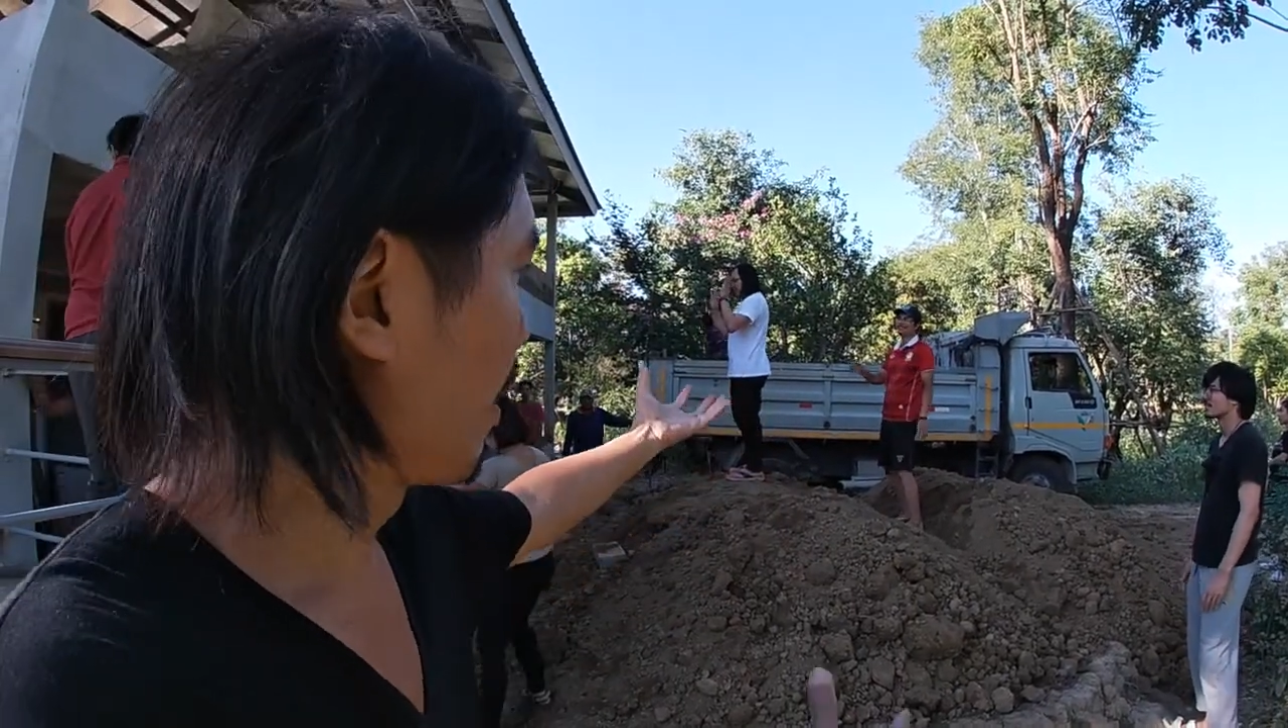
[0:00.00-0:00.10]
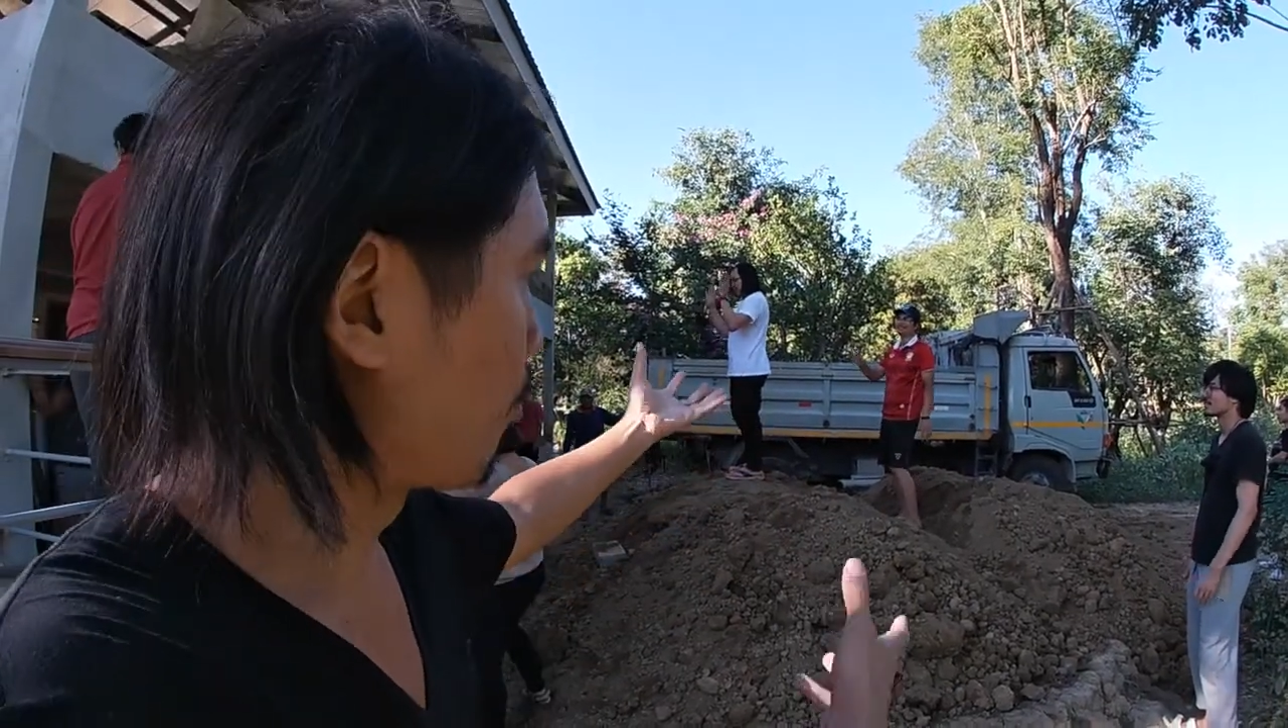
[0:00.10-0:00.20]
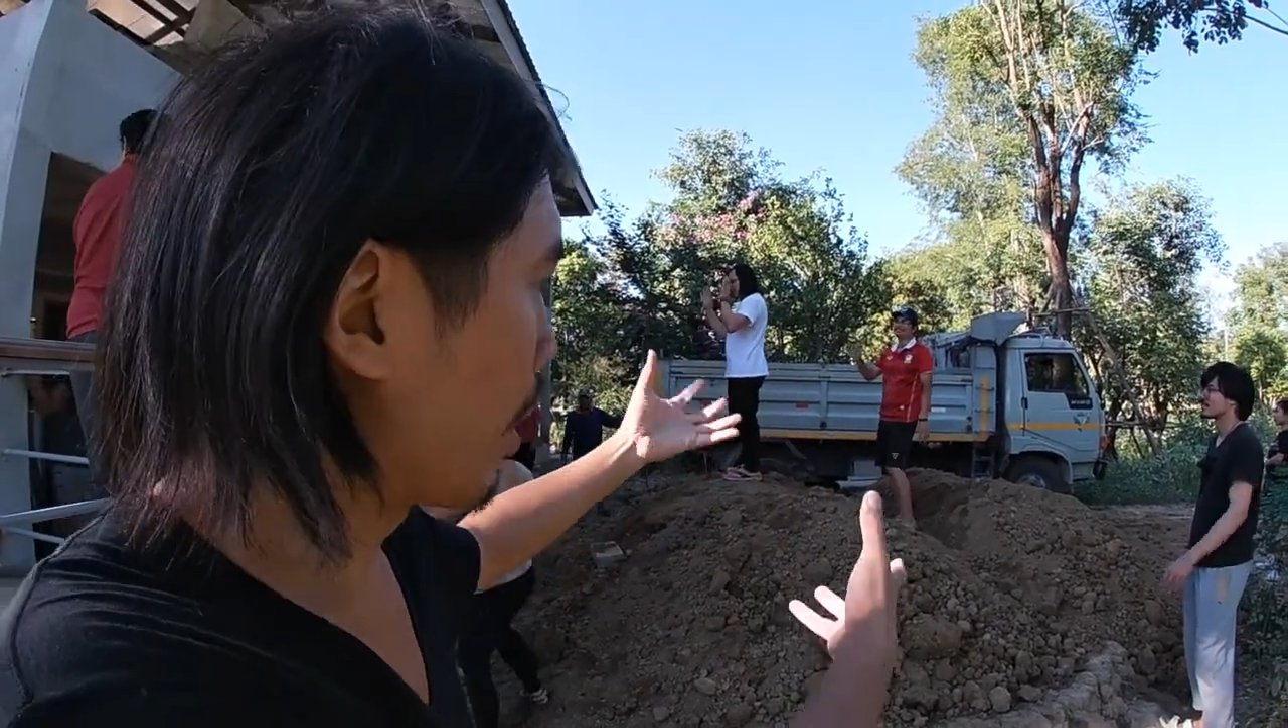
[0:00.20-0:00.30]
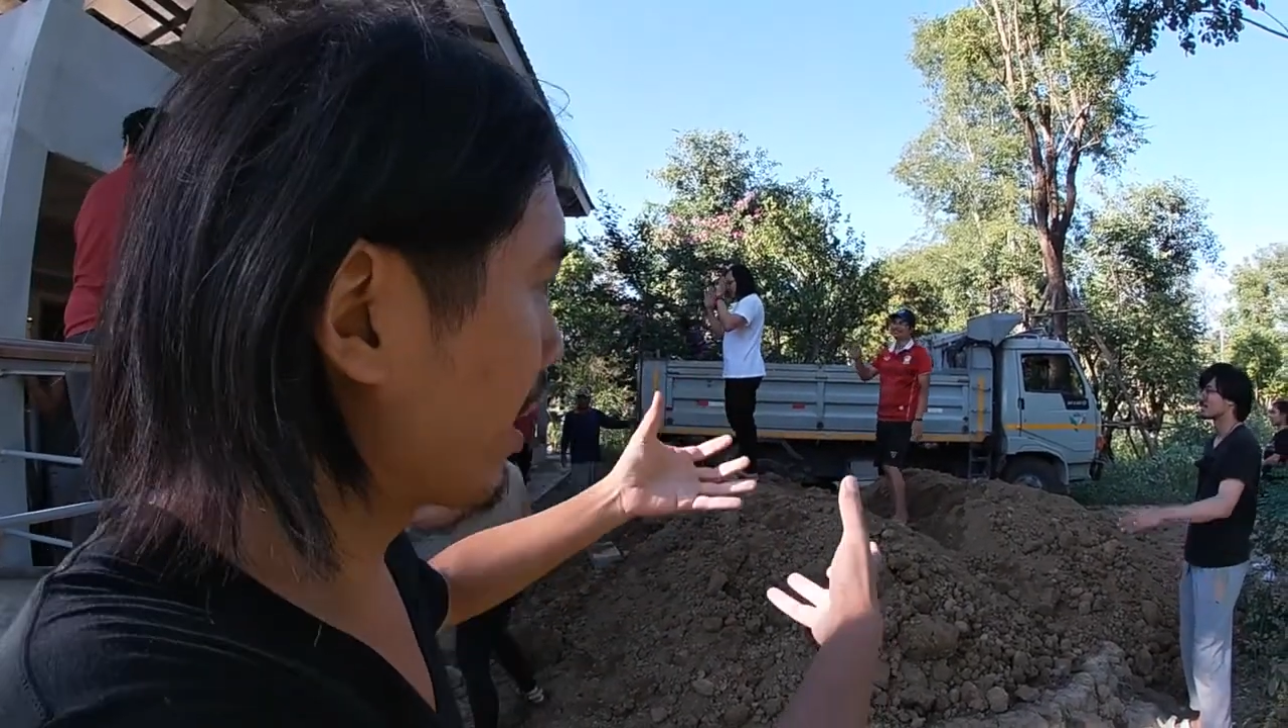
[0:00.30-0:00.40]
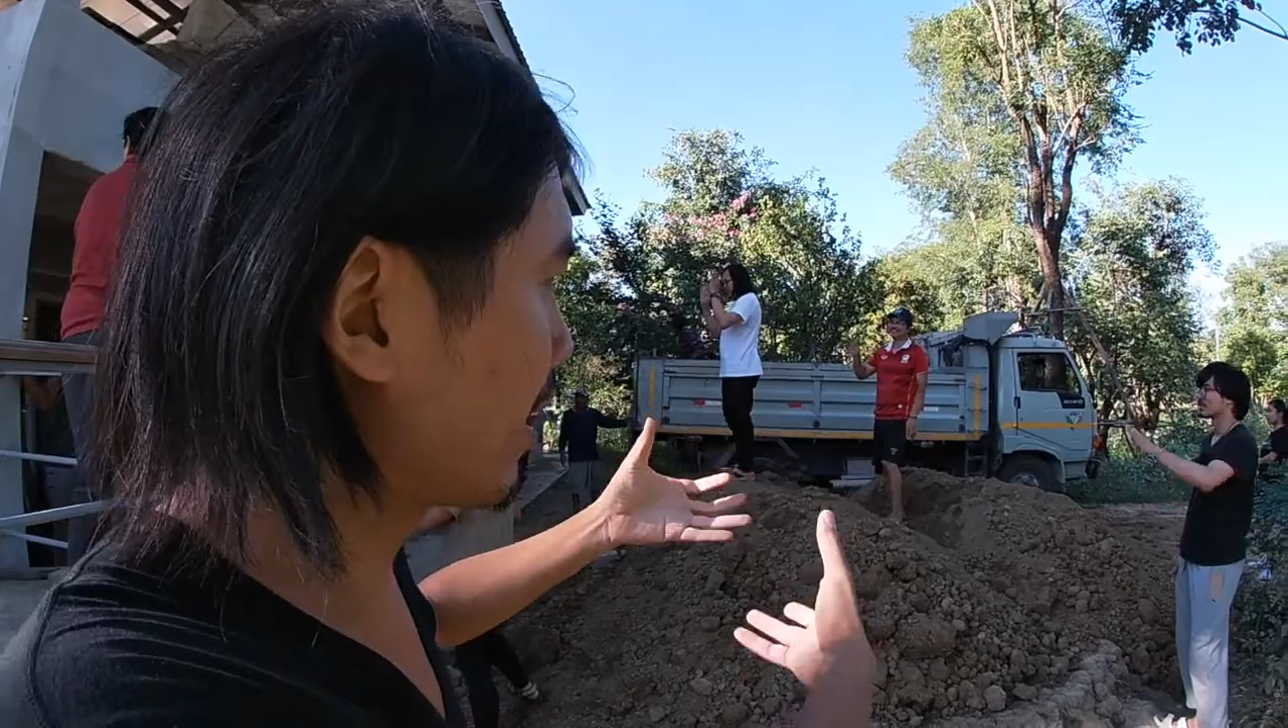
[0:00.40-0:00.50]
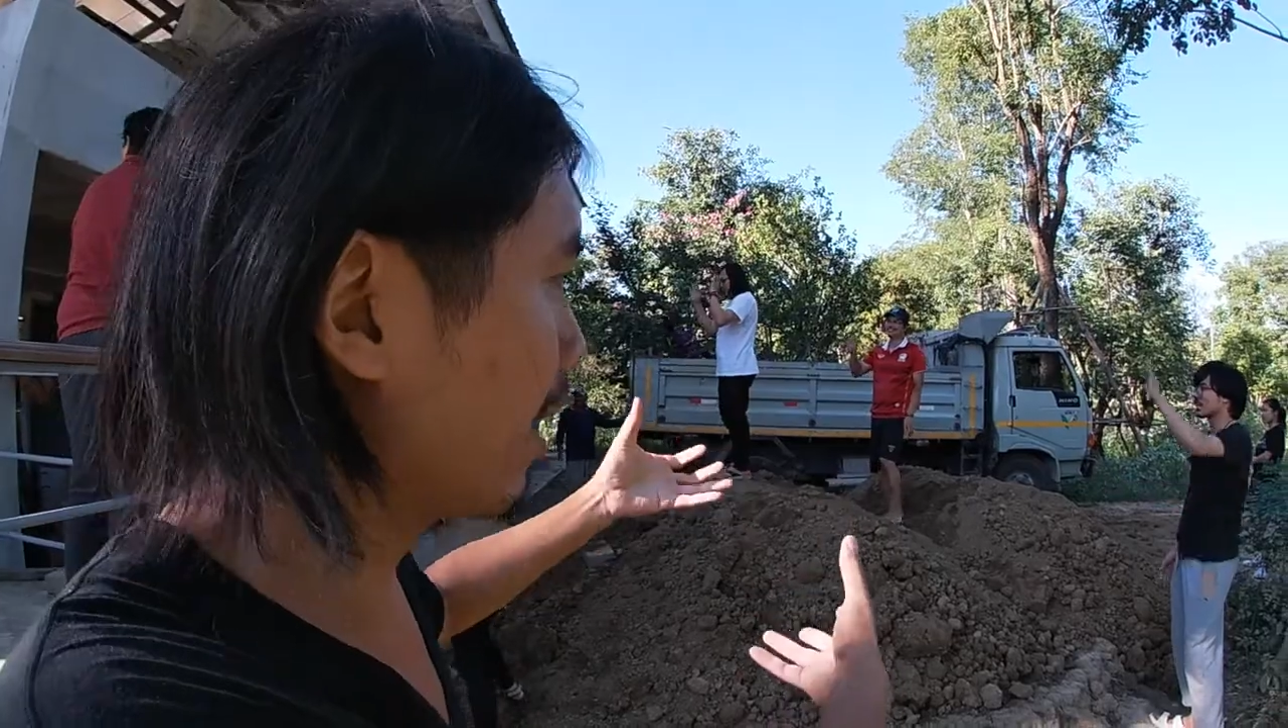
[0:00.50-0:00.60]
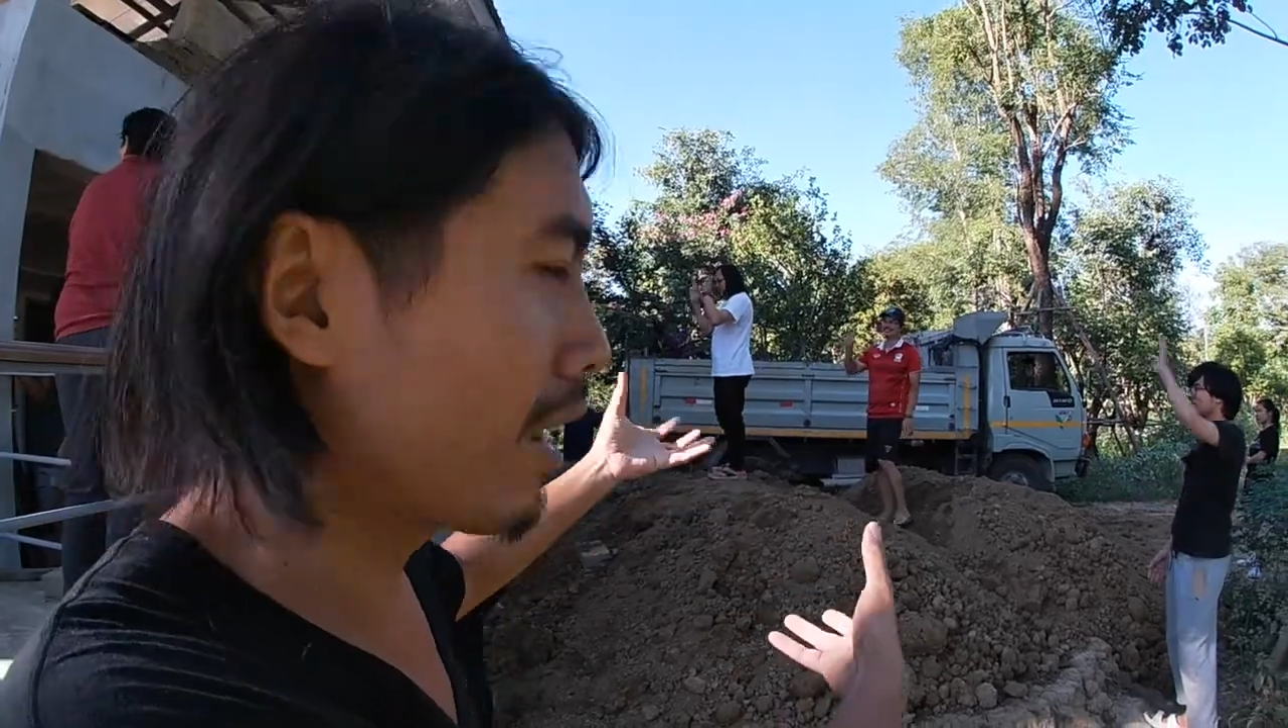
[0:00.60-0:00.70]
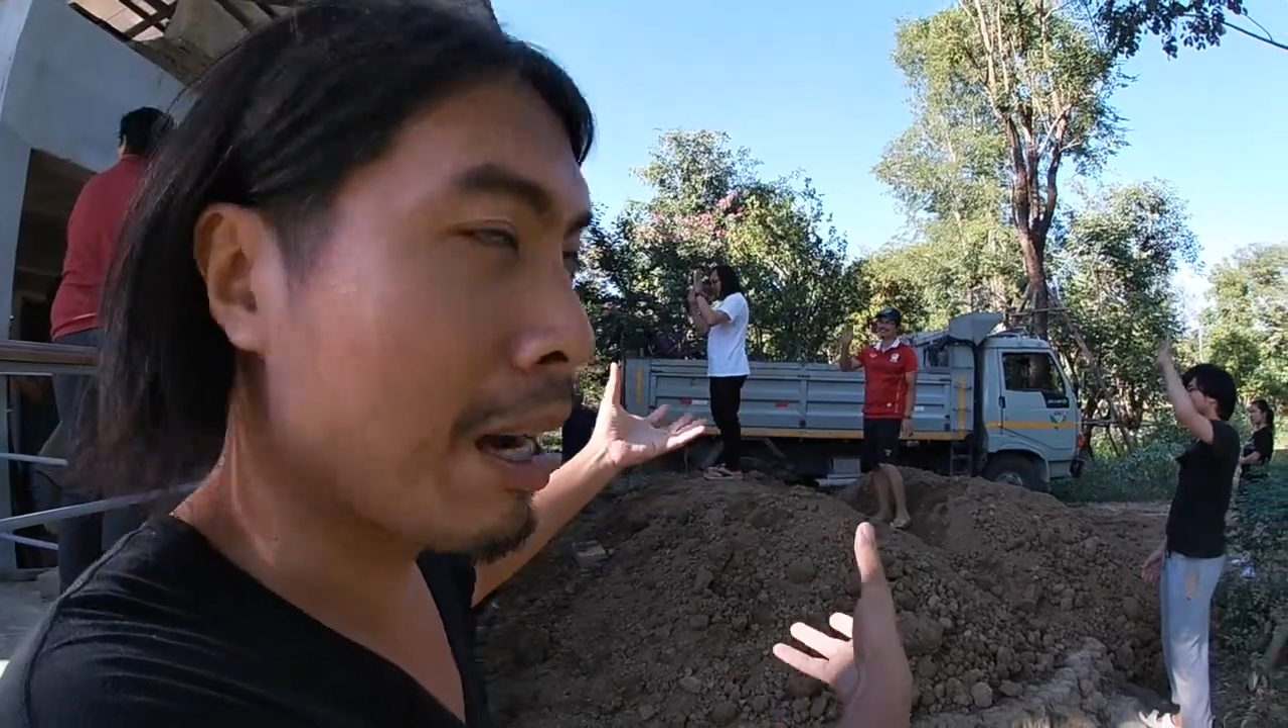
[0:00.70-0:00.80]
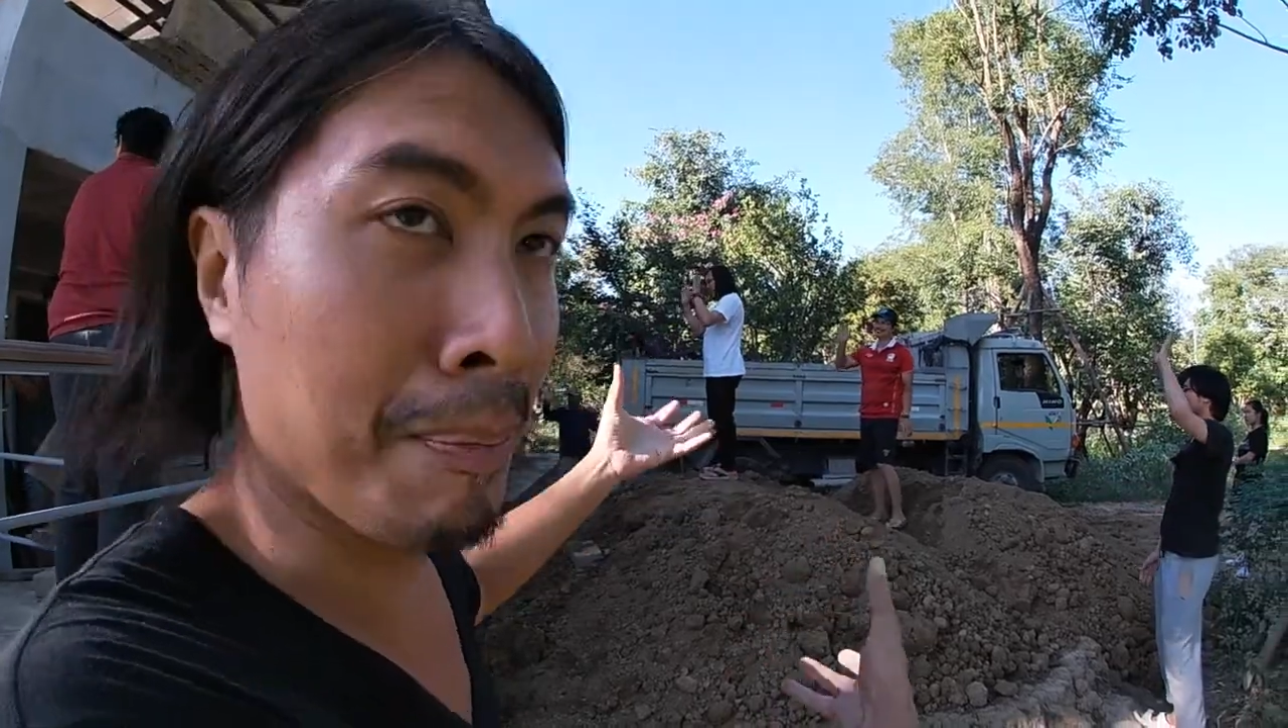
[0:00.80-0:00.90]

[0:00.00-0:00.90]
bring the